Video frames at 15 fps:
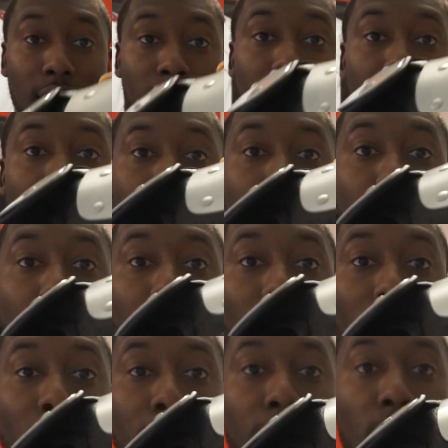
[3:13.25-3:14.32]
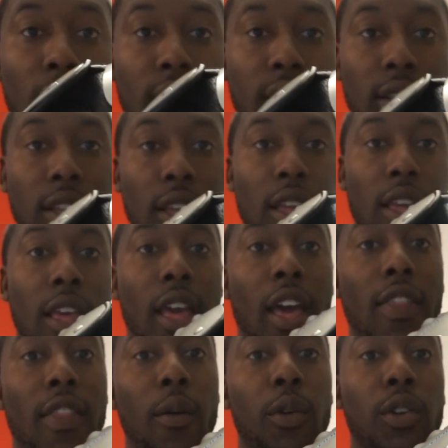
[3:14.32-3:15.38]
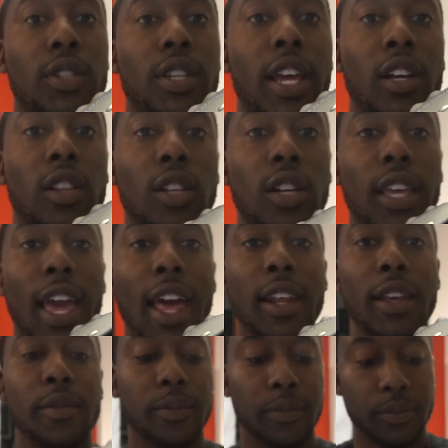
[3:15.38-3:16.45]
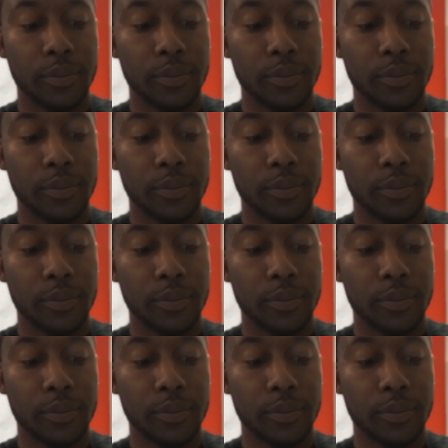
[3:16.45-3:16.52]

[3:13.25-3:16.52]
connecting the middle on the front. And then when you take a look at it,